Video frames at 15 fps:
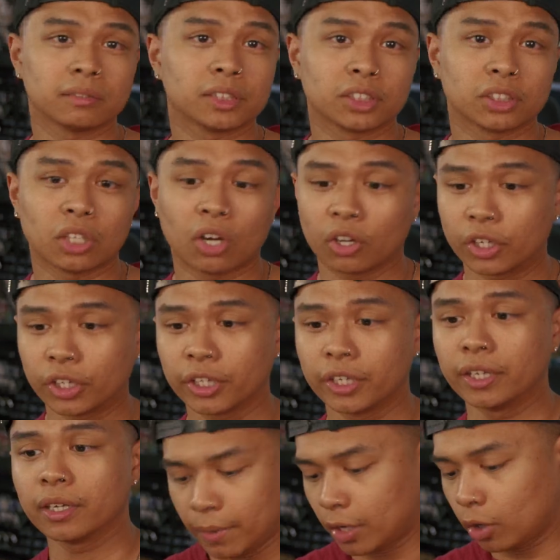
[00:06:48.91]
is all
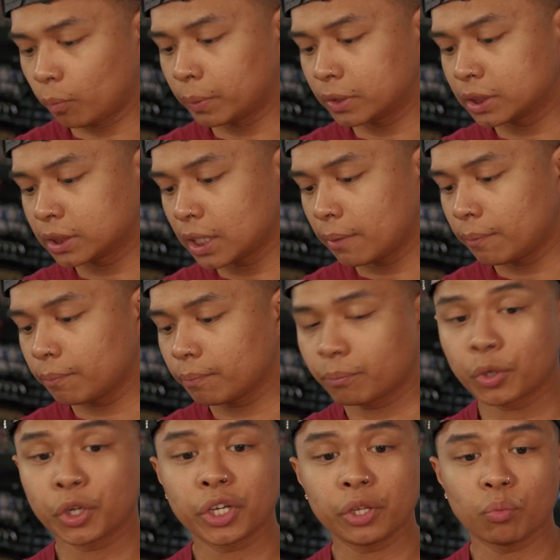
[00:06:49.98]
good. It opens up
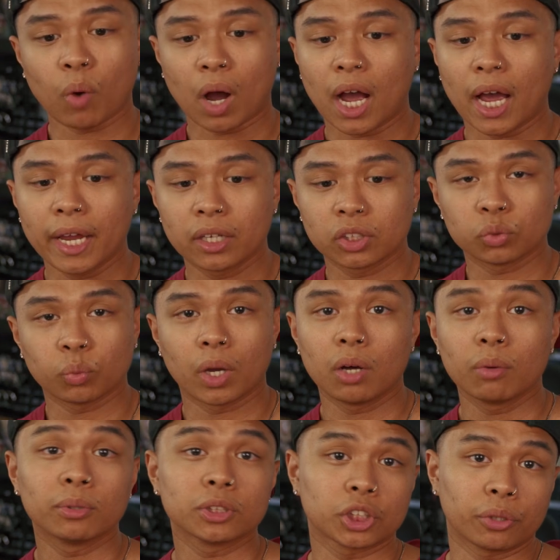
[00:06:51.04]
pretty wide as well,
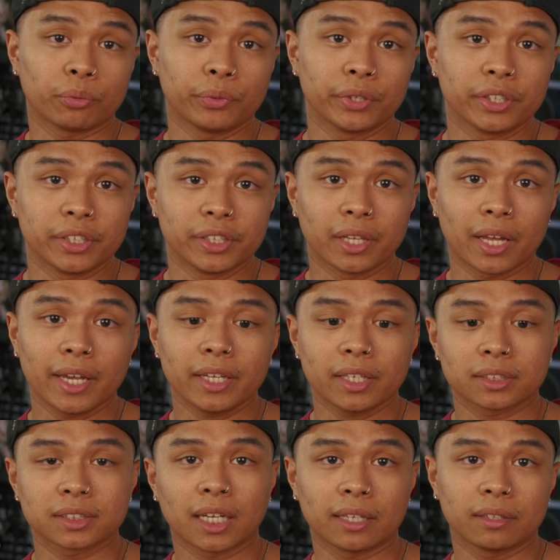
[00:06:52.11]
which I really like.
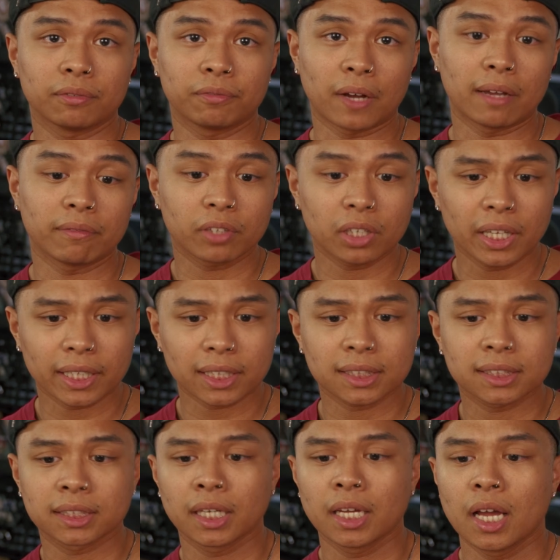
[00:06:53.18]
It's got the 5
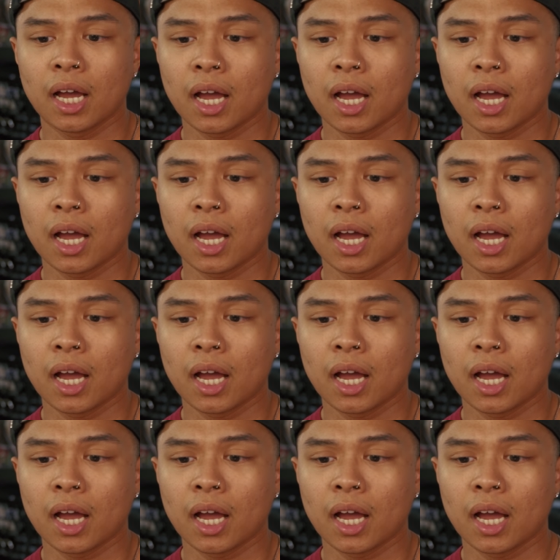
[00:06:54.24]
clicks,